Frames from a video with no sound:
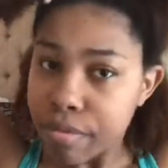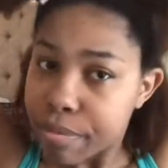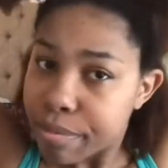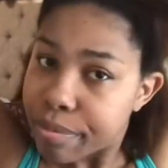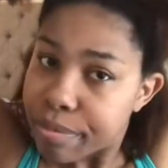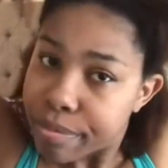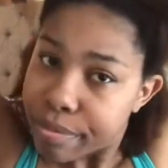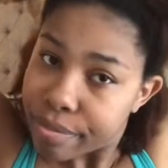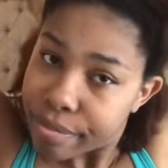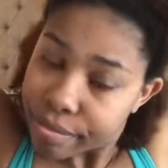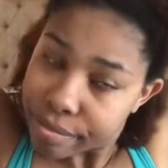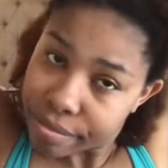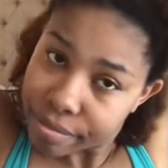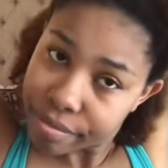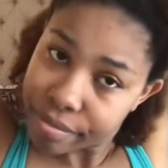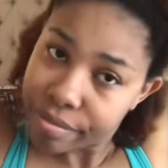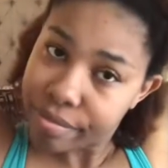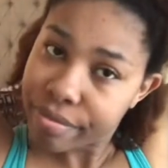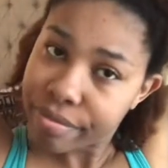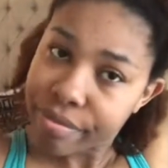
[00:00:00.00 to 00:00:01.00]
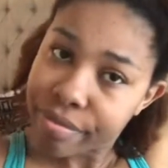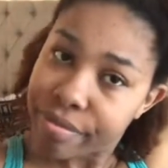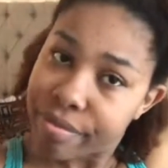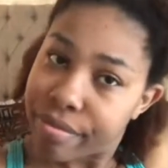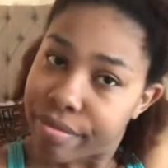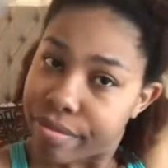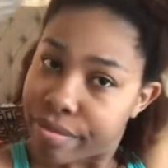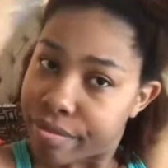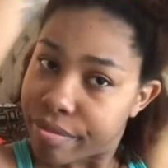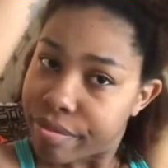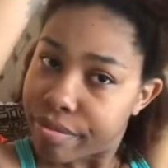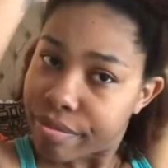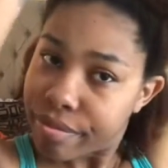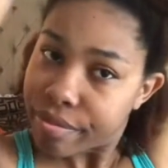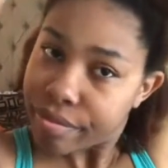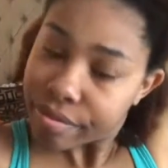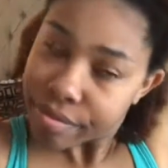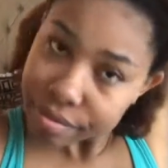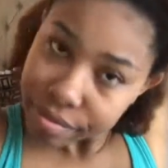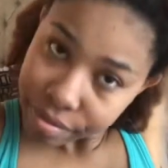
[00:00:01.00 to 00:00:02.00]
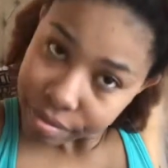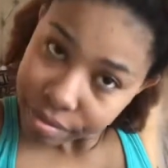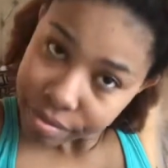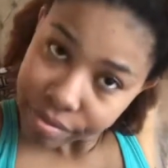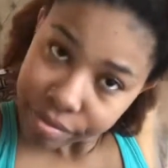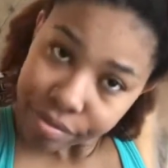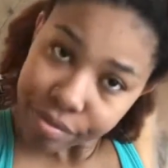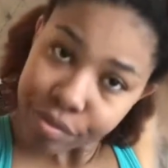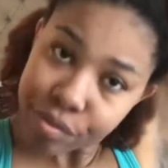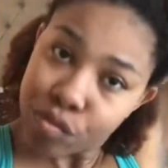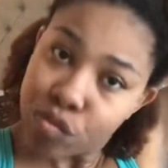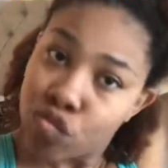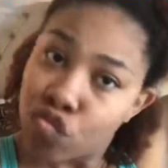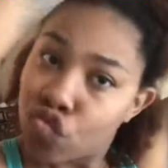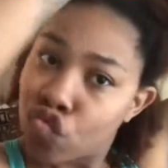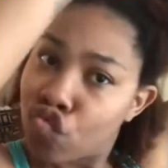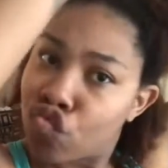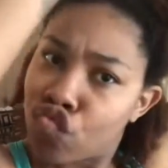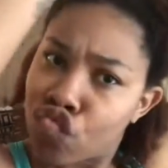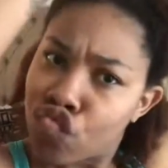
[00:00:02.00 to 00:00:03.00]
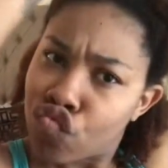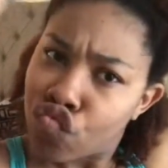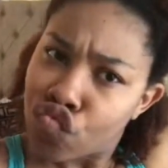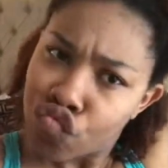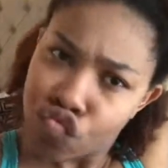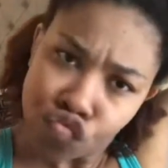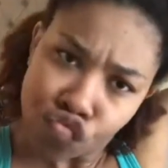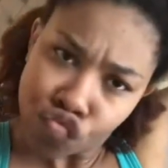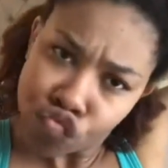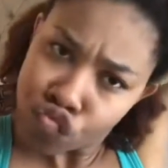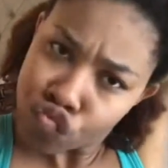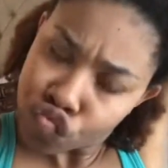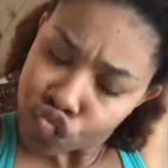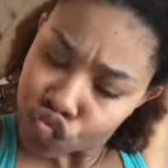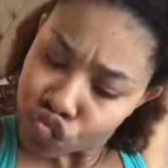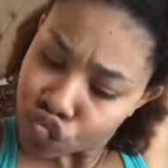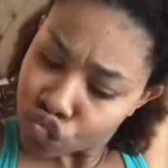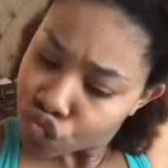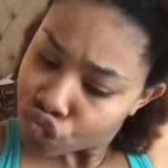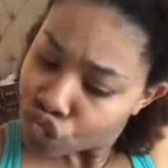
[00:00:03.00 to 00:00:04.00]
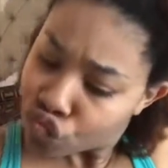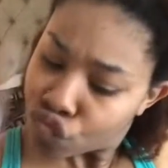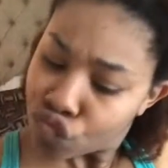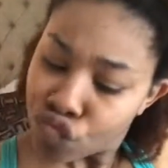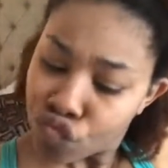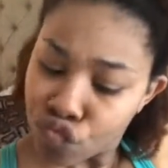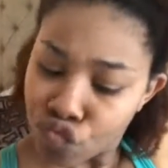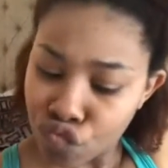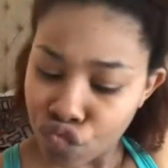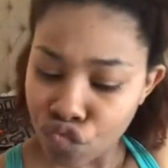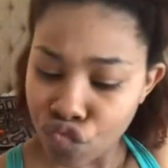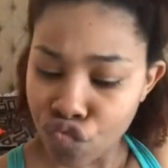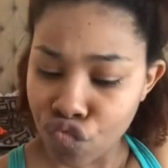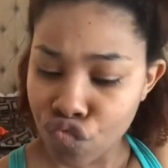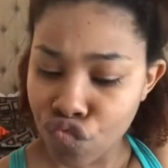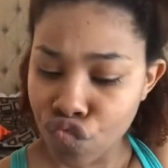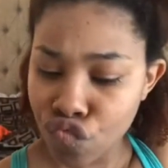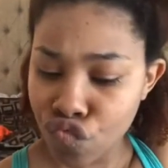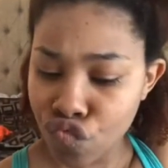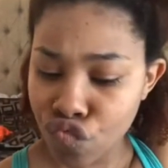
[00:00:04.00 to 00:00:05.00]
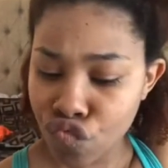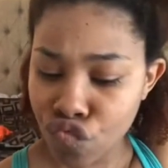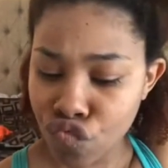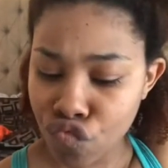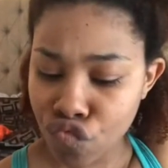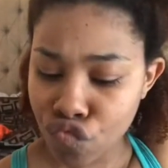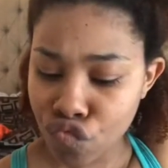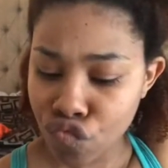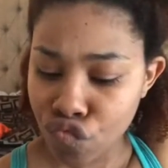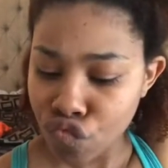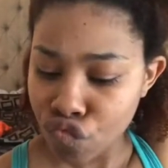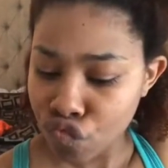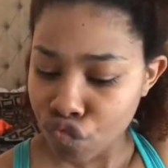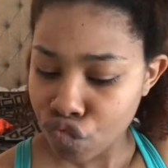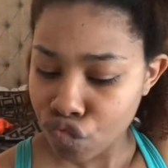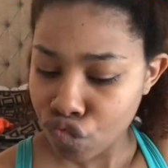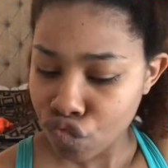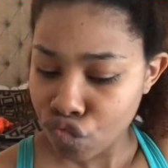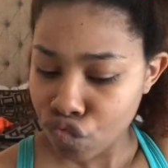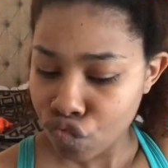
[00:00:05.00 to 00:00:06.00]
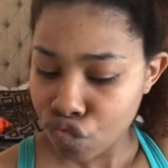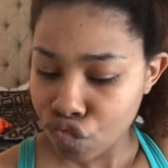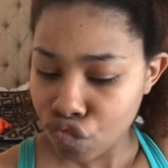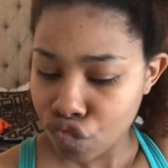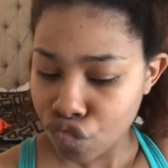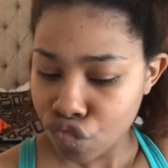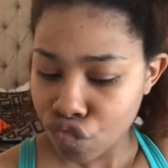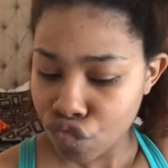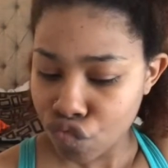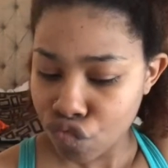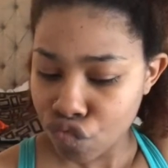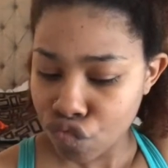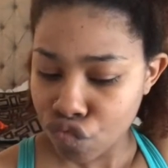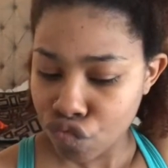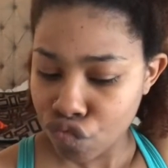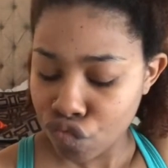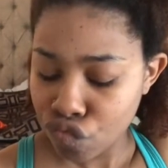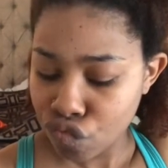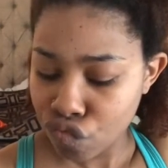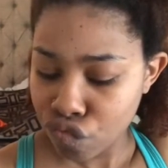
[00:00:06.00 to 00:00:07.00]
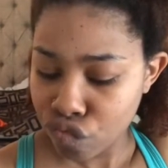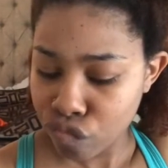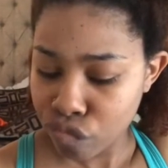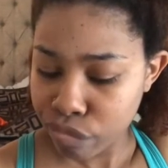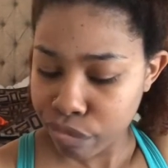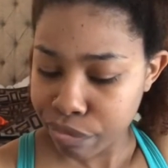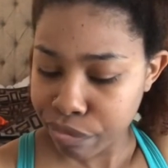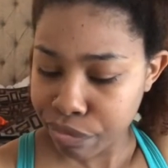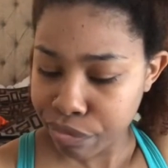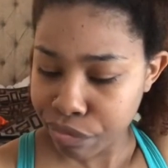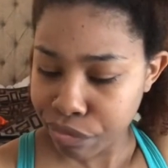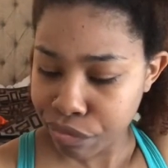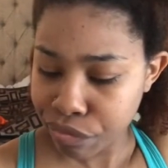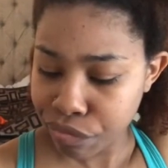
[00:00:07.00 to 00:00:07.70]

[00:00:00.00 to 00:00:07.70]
No one is speaking in this clip.